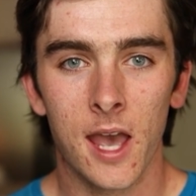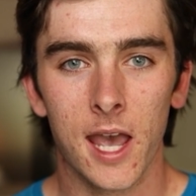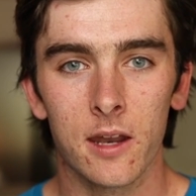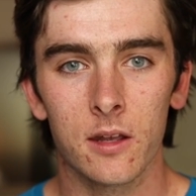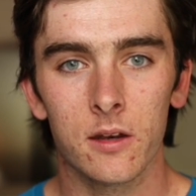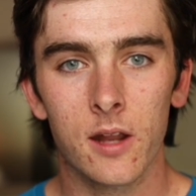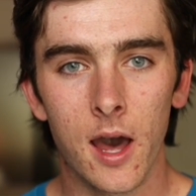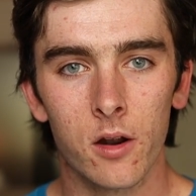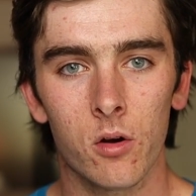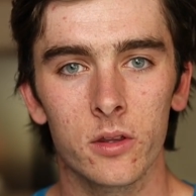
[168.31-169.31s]
And
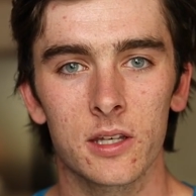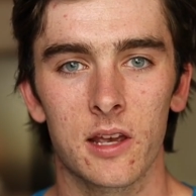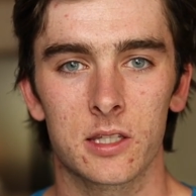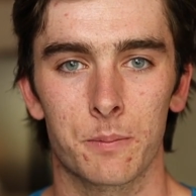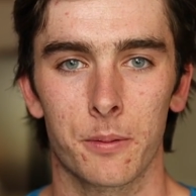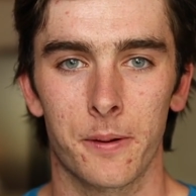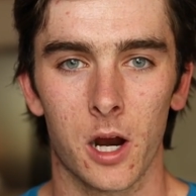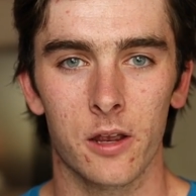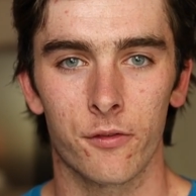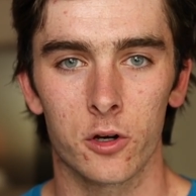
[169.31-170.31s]
not only does it prepare
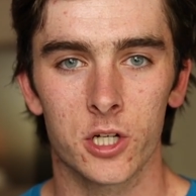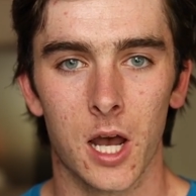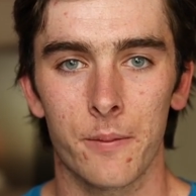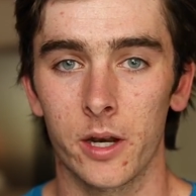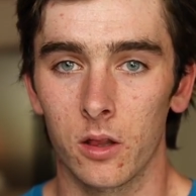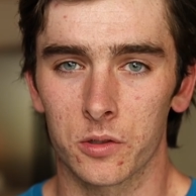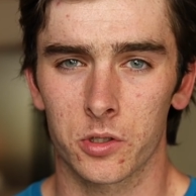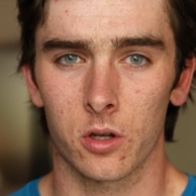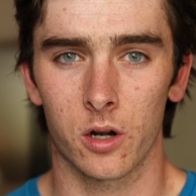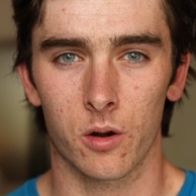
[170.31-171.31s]
you for a job and it looks
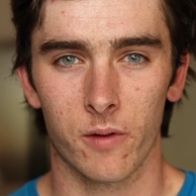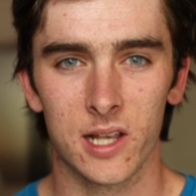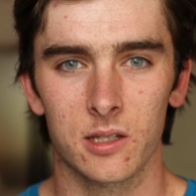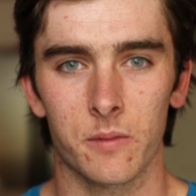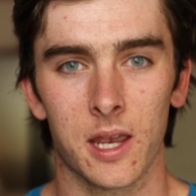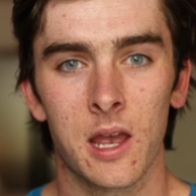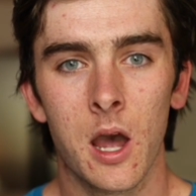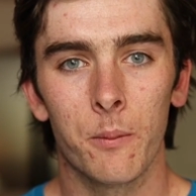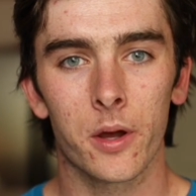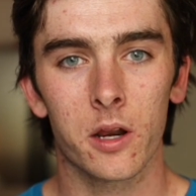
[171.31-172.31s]
good on a resume,
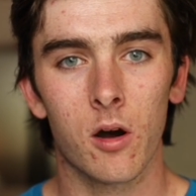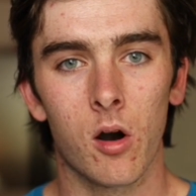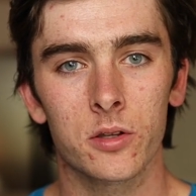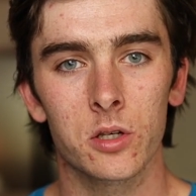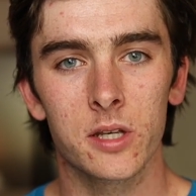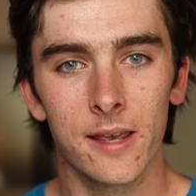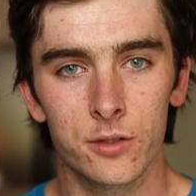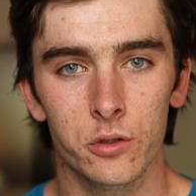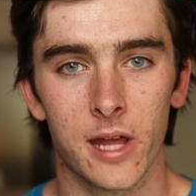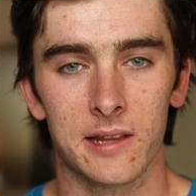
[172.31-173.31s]
but it also gives
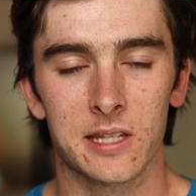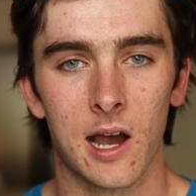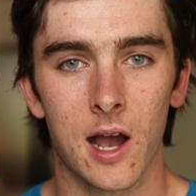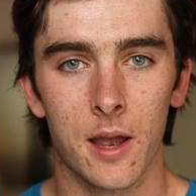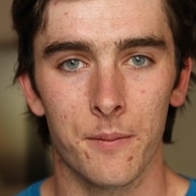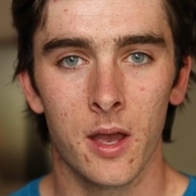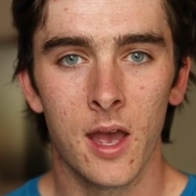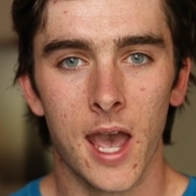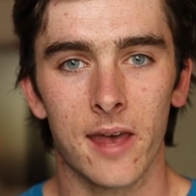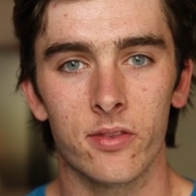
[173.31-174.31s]
you that time
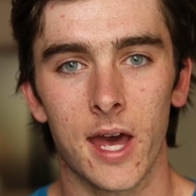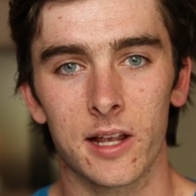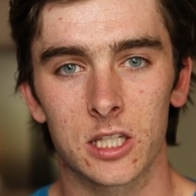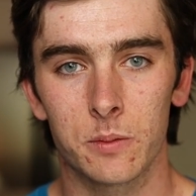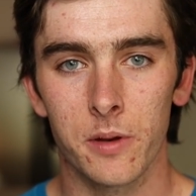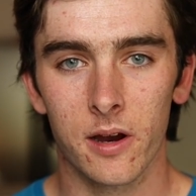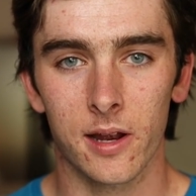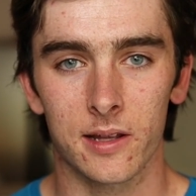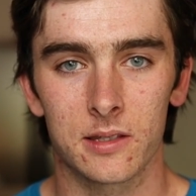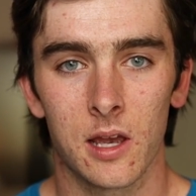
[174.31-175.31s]
and that
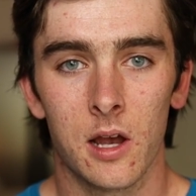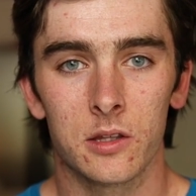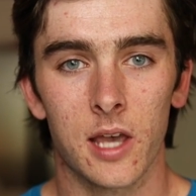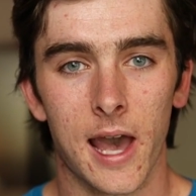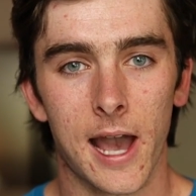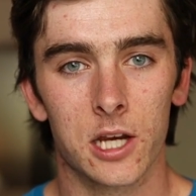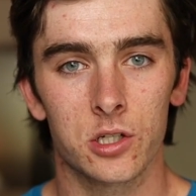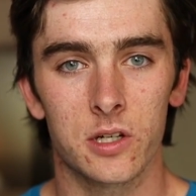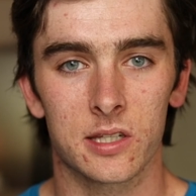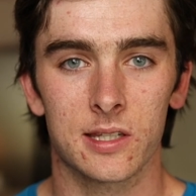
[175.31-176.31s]
experience to
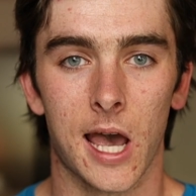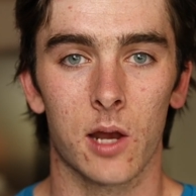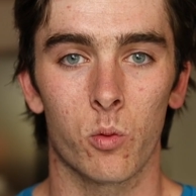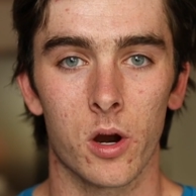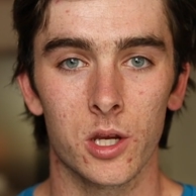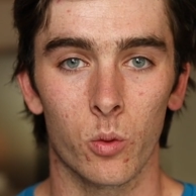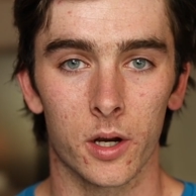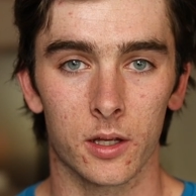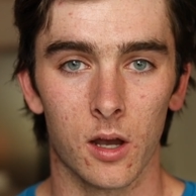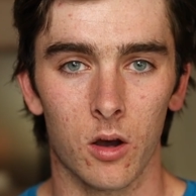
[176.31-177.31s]
actually decide where you want
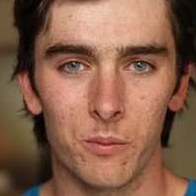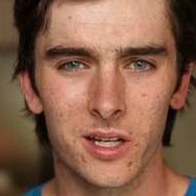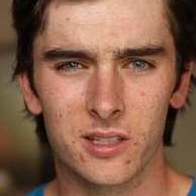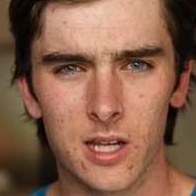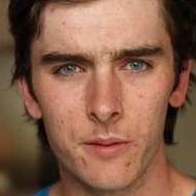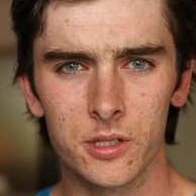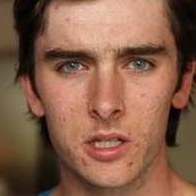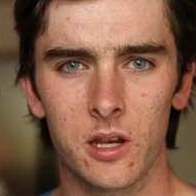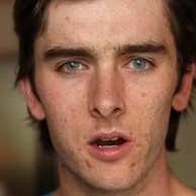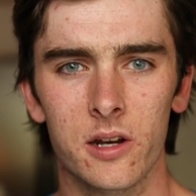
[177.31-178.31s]
to go because
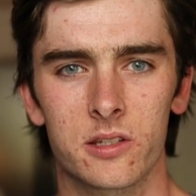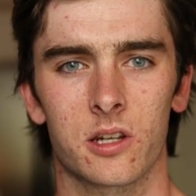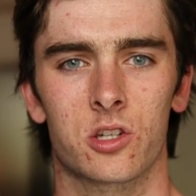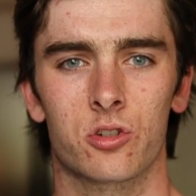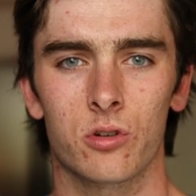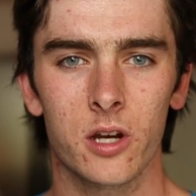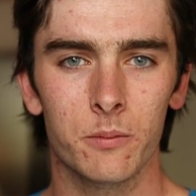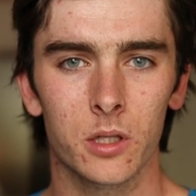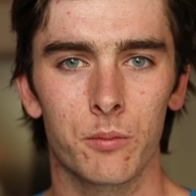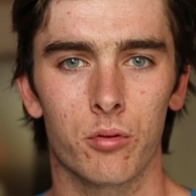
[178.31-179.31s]
cybersecurity is an
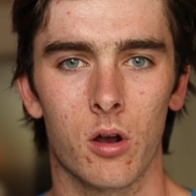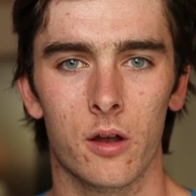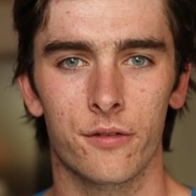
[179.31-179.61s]
extremely broad